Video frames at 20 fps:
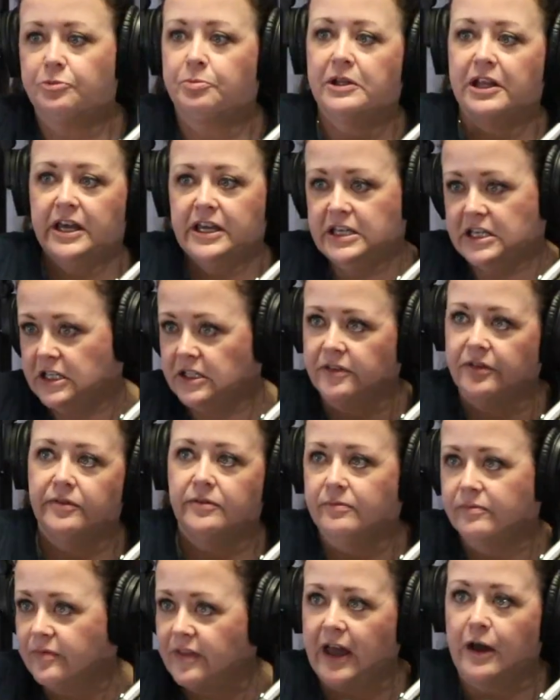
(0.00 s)
playing
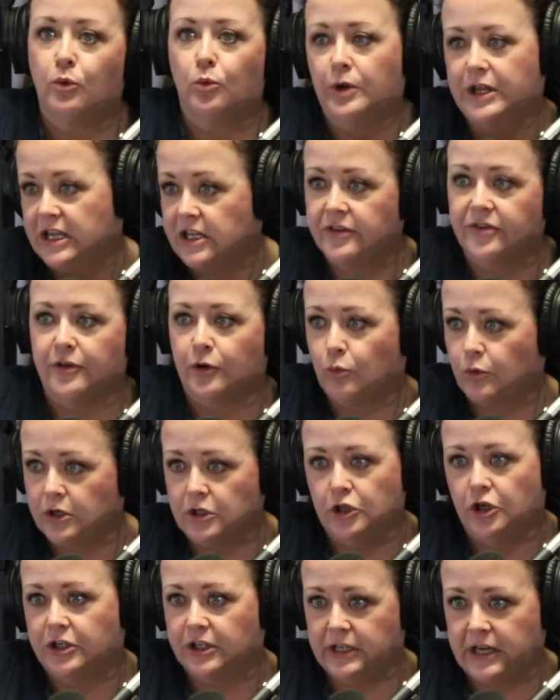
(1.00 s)
that week that we're
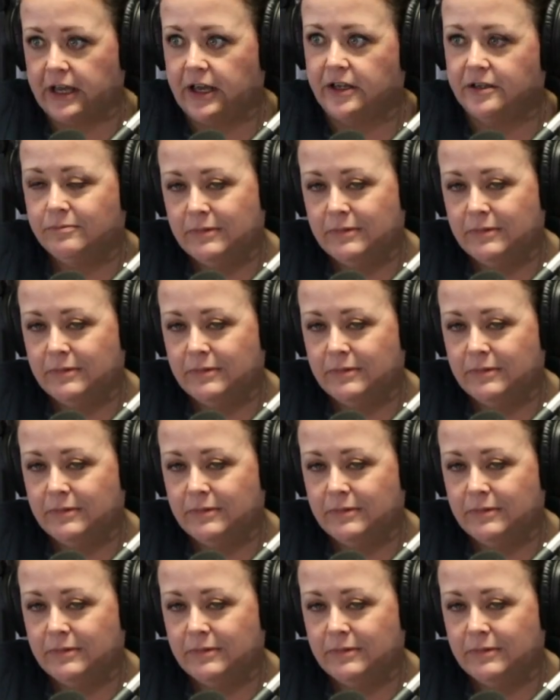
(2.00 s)
looking at.